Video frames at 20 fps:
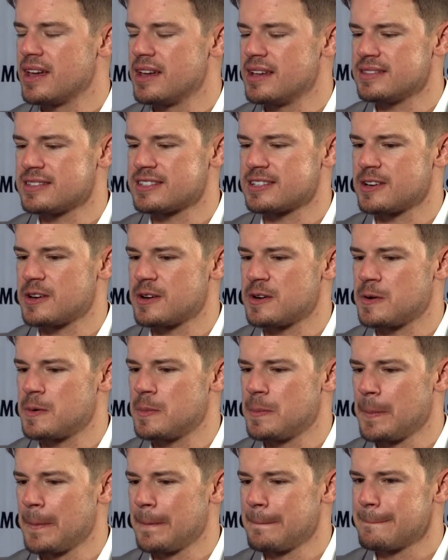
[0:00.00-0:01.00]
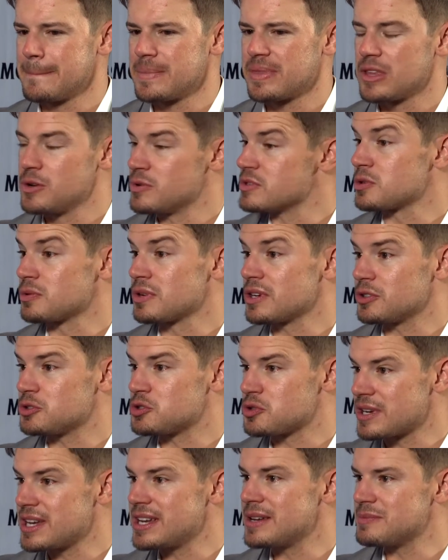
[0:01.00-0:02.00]
And so it was a real
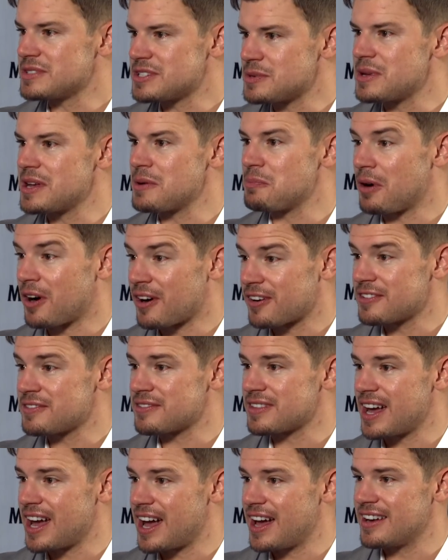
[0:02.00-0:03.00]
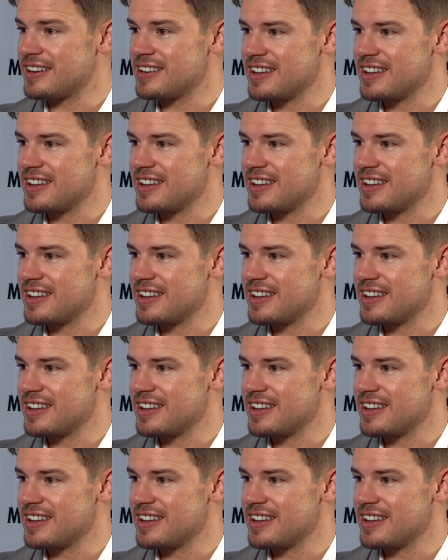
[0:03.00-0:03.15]
dream to be a part of that.